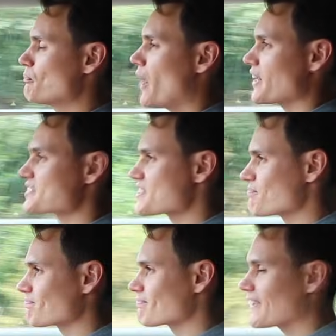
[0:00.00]
but
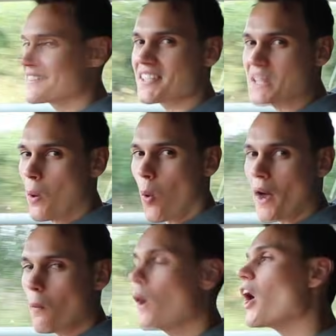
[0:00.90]
it doesn't
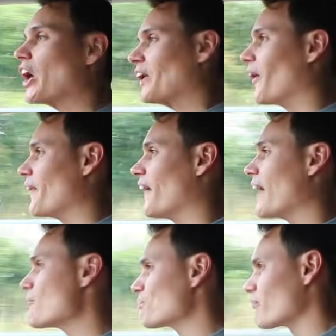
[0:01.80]
quite work like that.